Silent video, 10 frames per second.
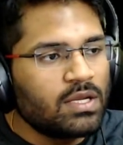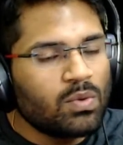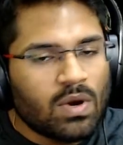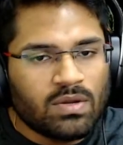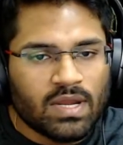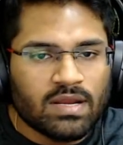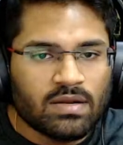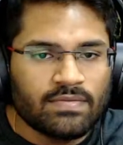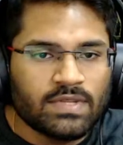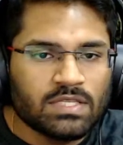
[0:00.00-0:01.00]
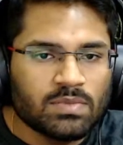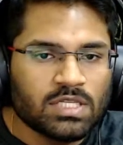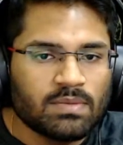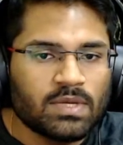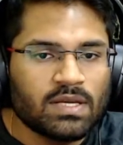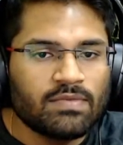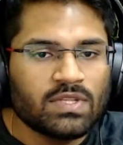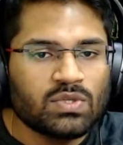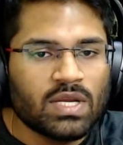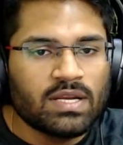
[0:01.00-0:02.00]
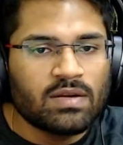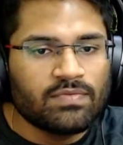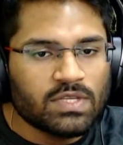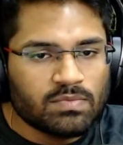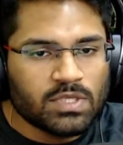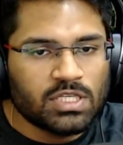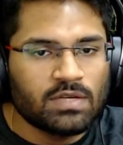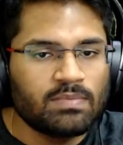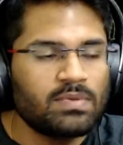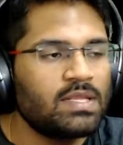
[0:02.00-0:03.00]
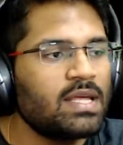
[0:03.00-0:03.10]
You want to get rid of this bishop here. And once you get rid of this bishop,